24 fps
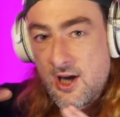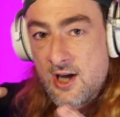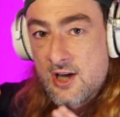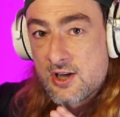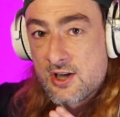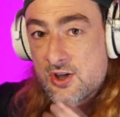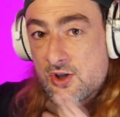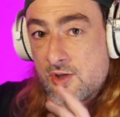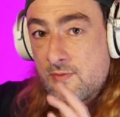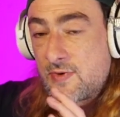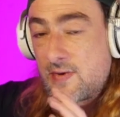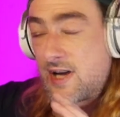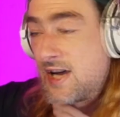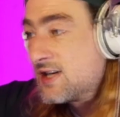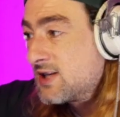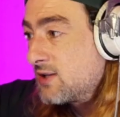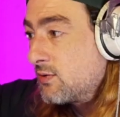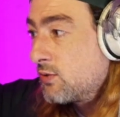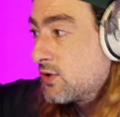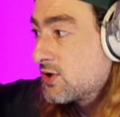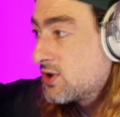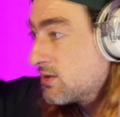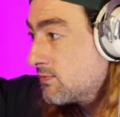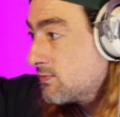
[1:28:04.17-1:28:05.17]
Some days it
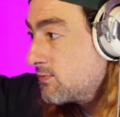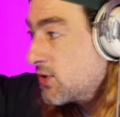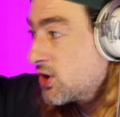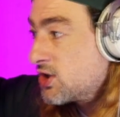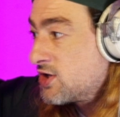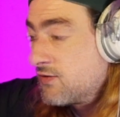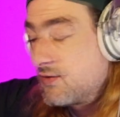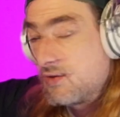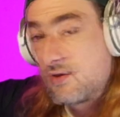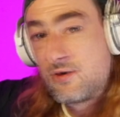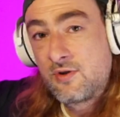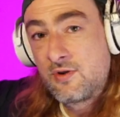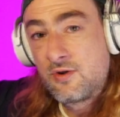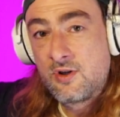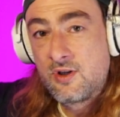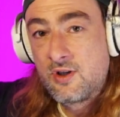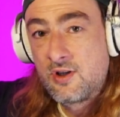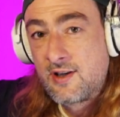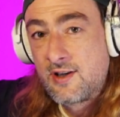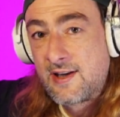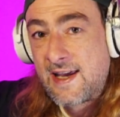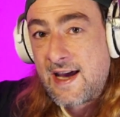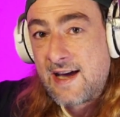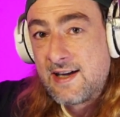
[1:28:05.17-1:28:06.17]
wasn't much of a
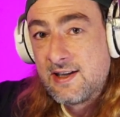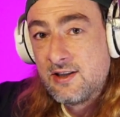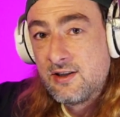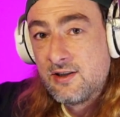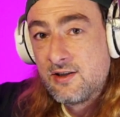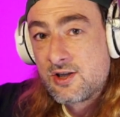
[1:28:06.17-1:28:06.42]
gain.